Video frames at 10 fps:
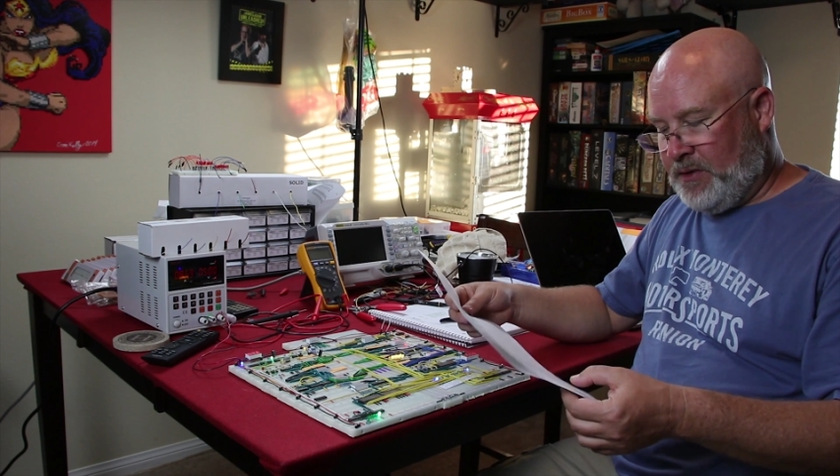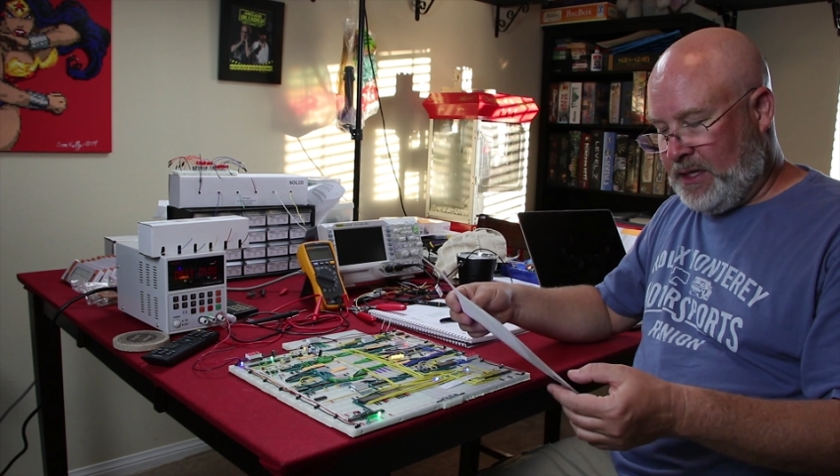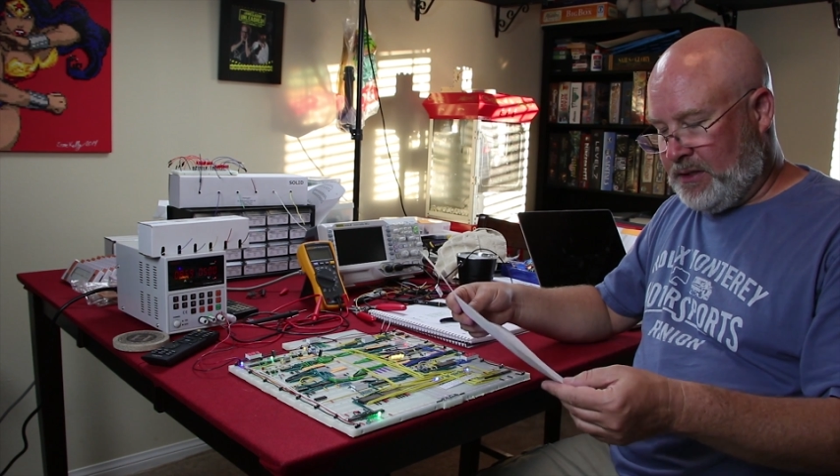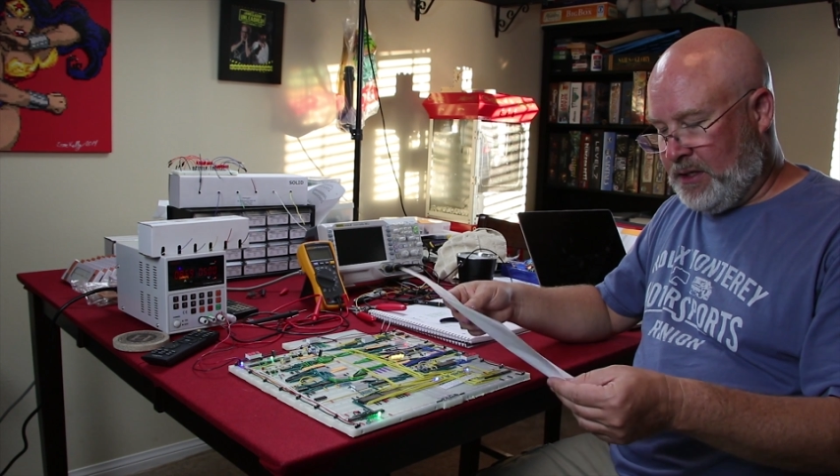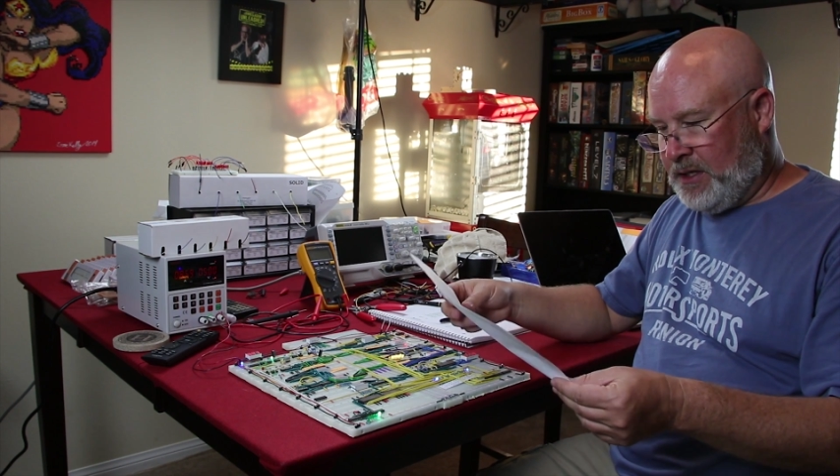
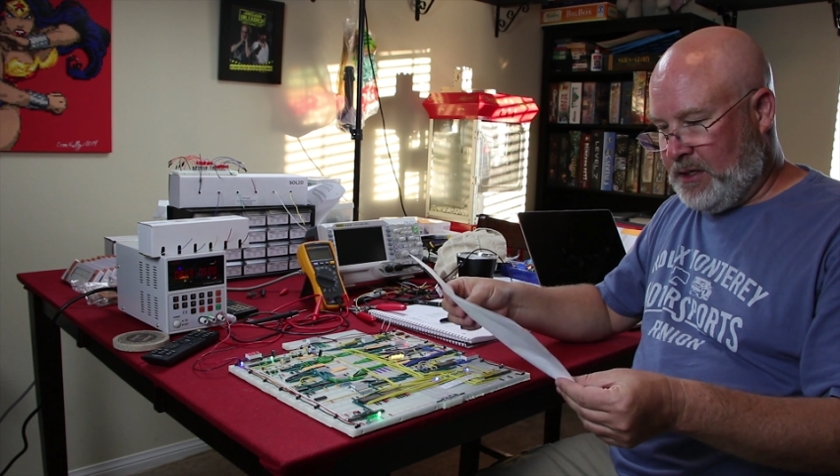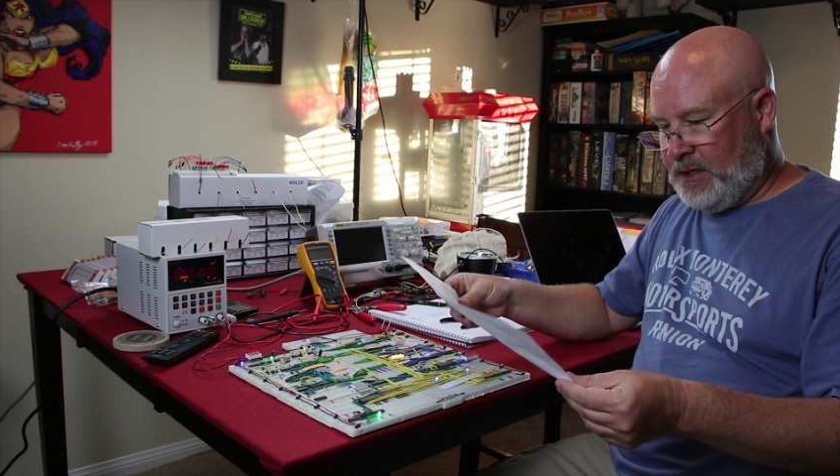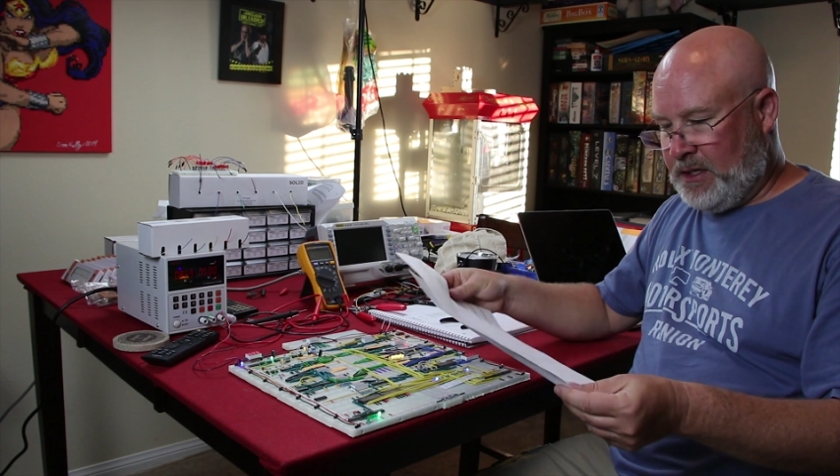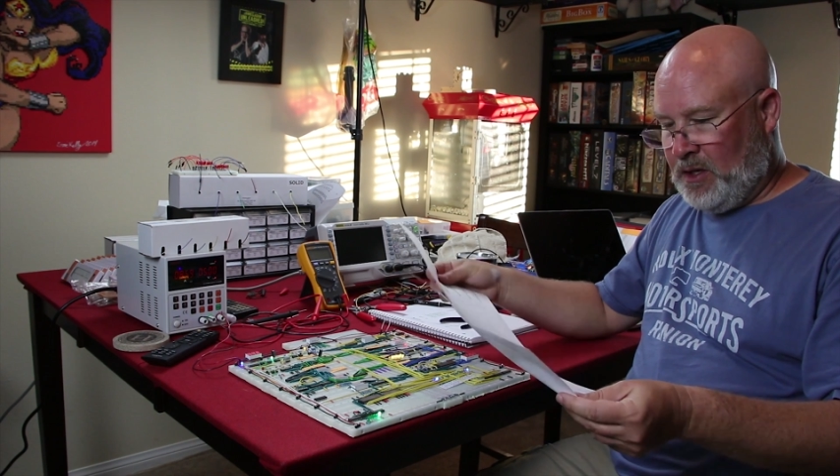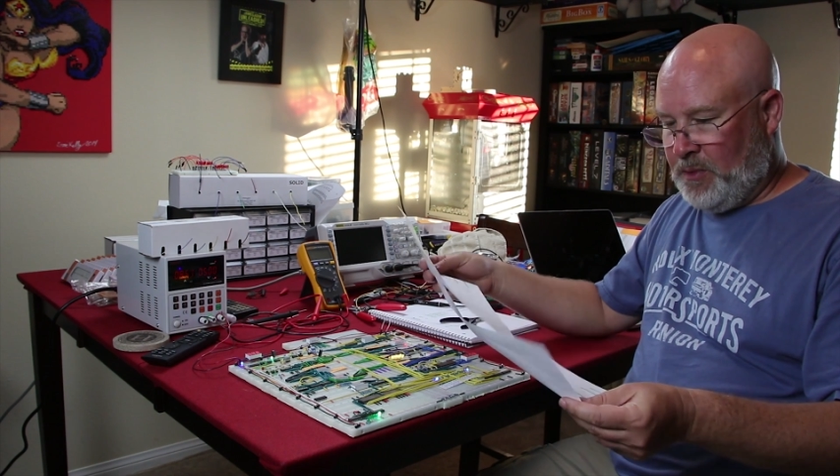that's going to
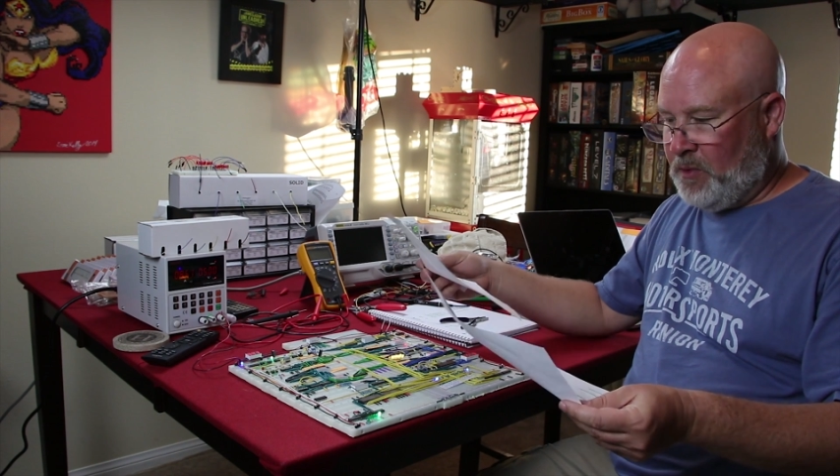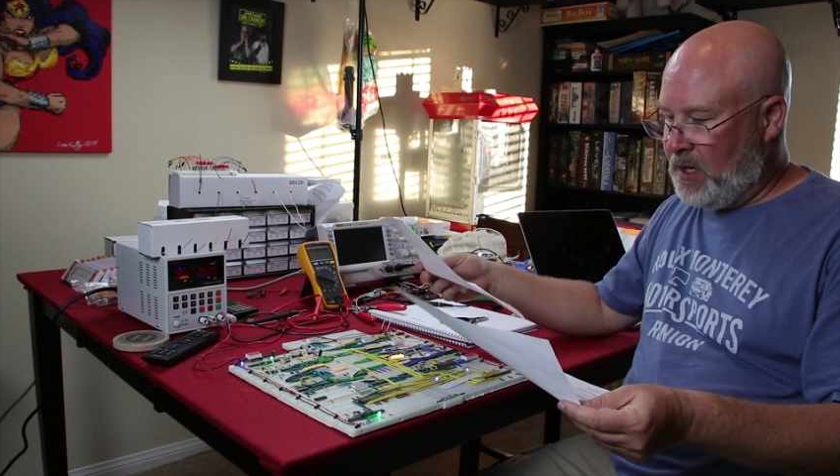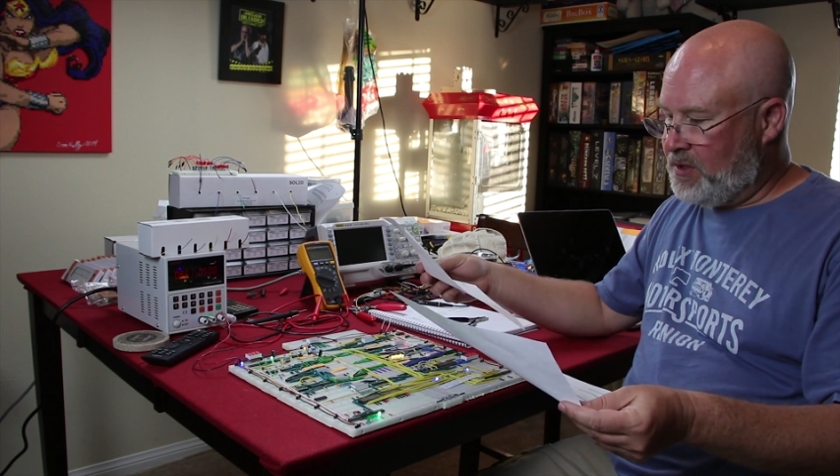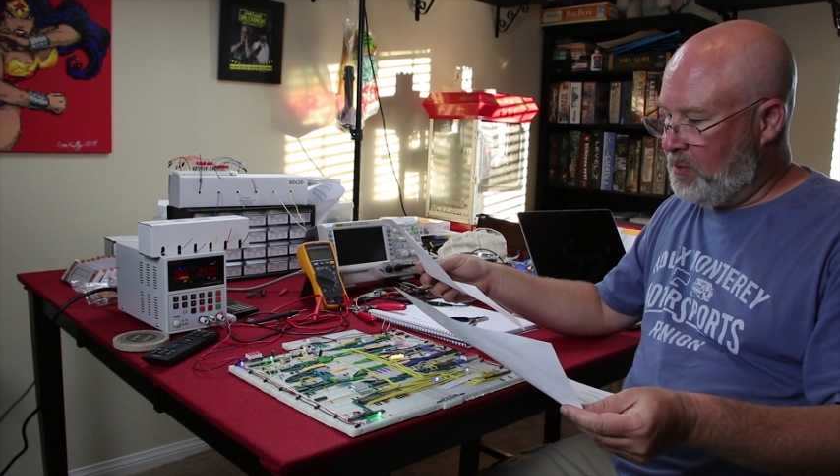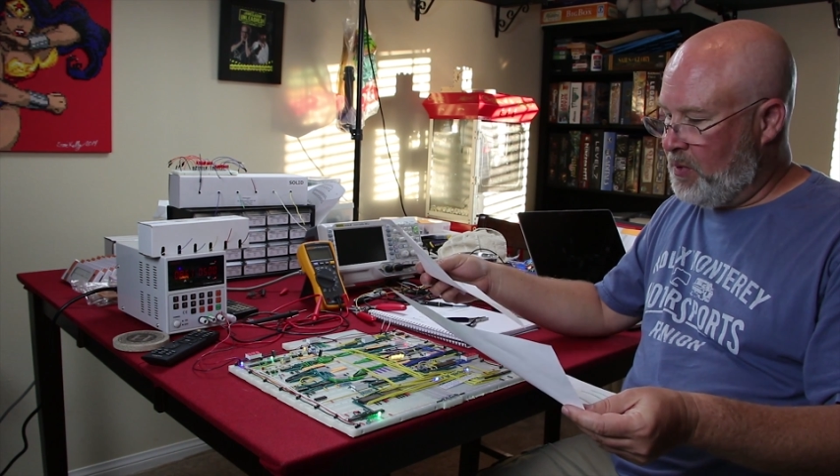help me
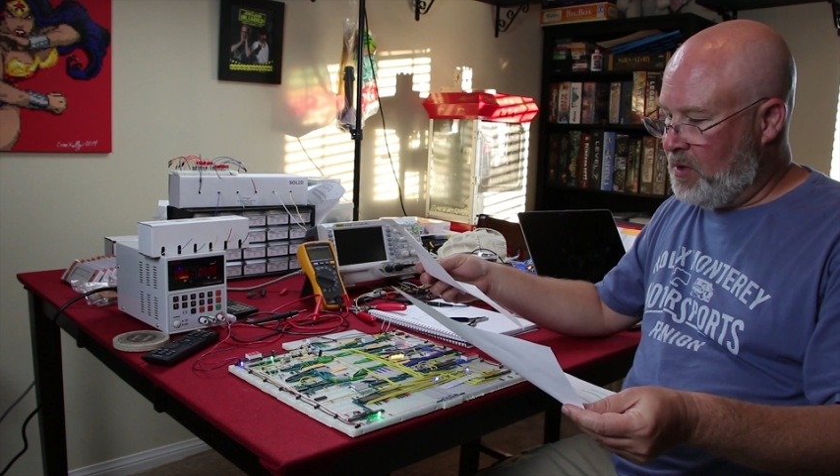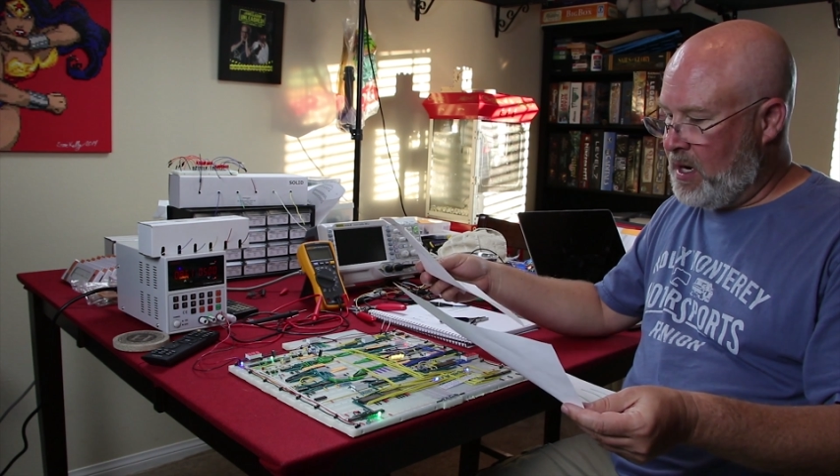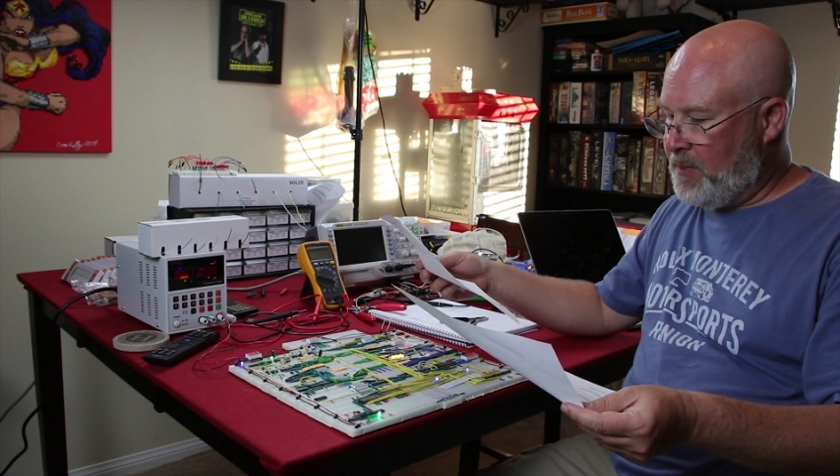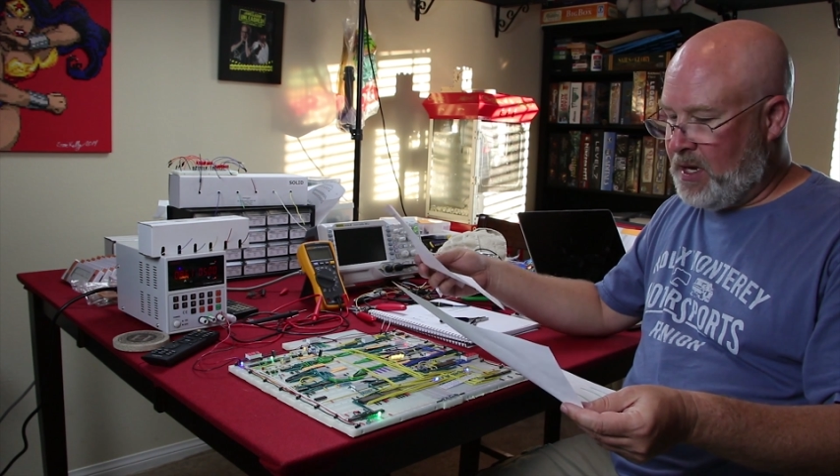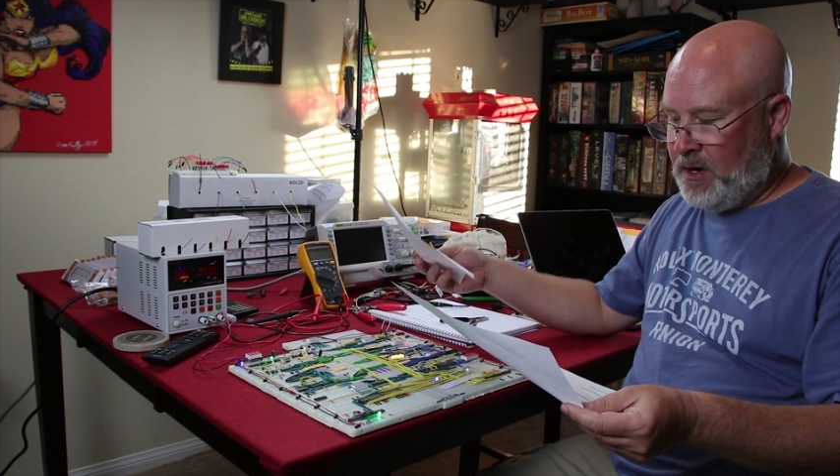watch the
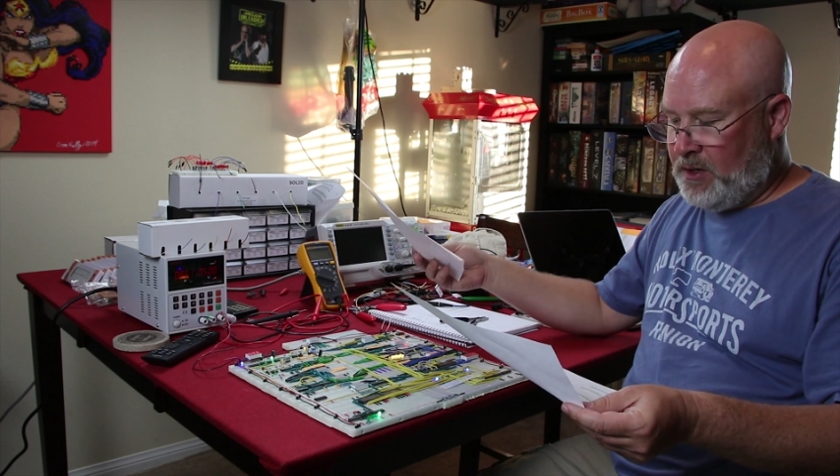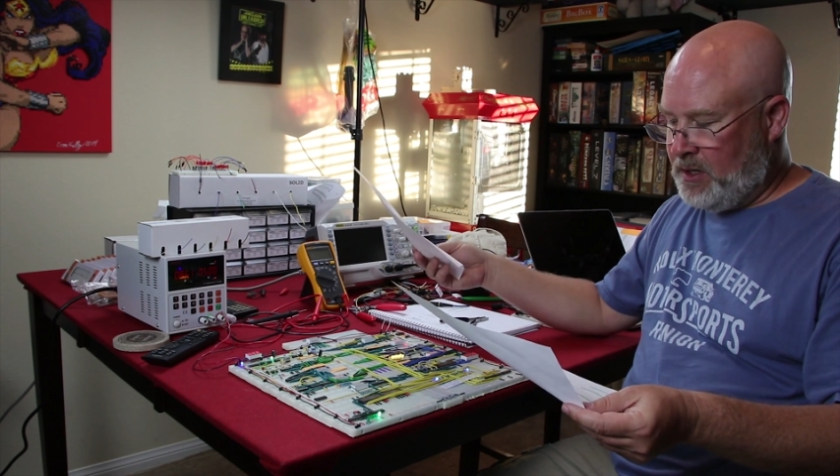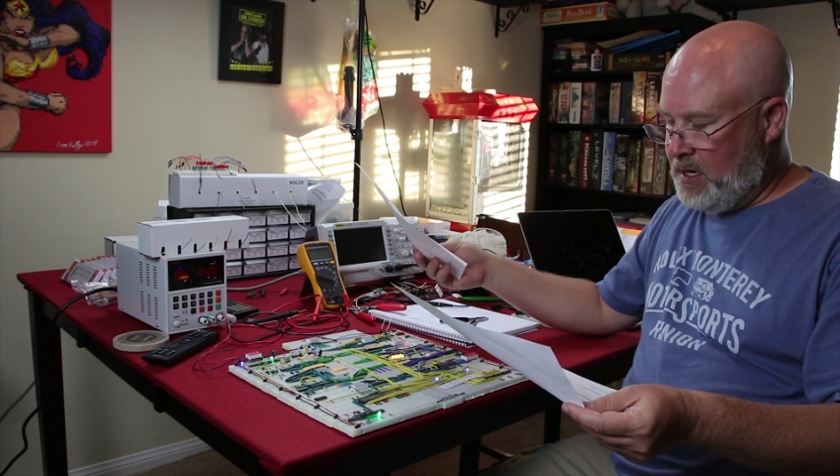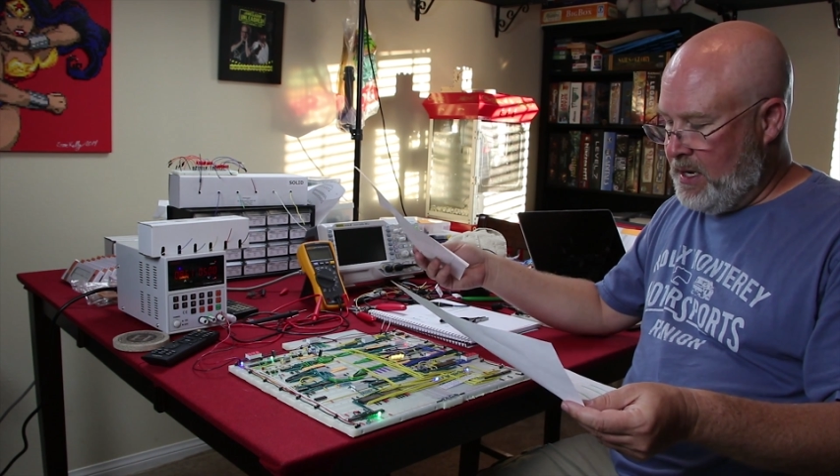program counter.